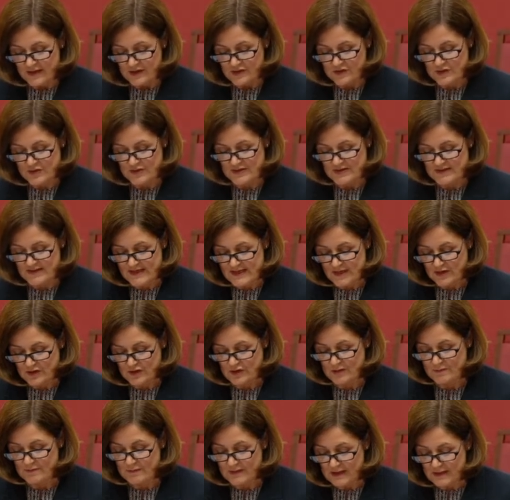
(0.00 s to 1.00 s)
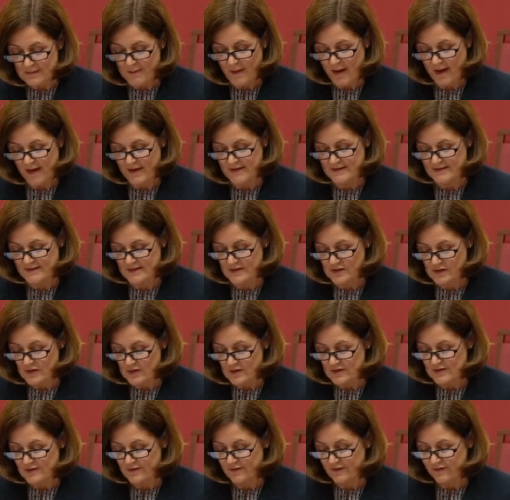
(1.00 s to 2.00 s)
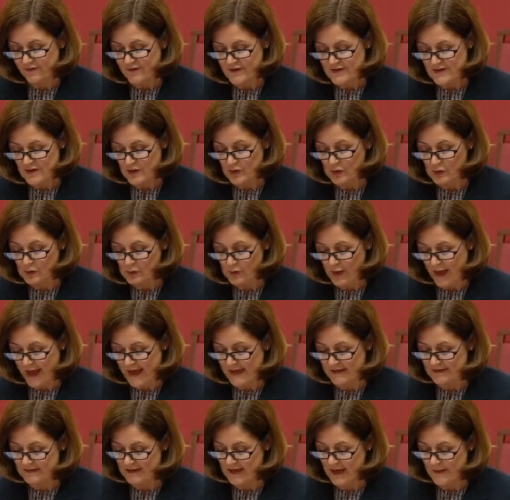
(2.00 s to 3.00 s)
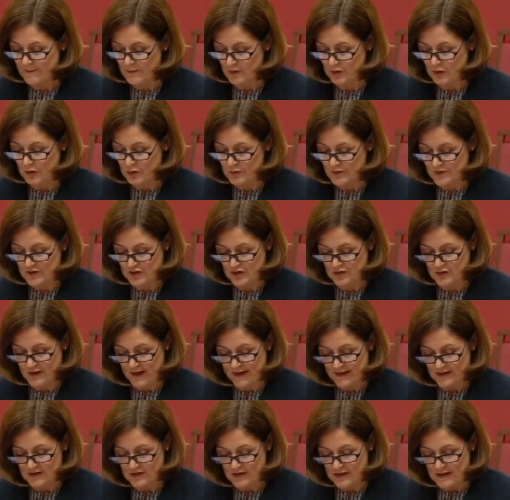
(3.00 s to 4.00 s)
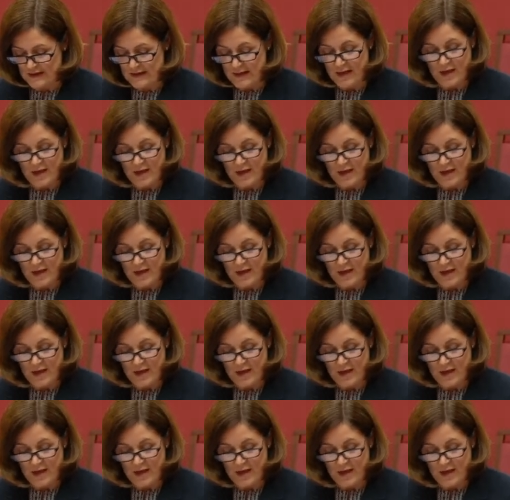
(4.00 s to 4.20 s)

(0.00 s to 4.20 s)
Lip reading: to seek to minimise the use of physical and chemical restraint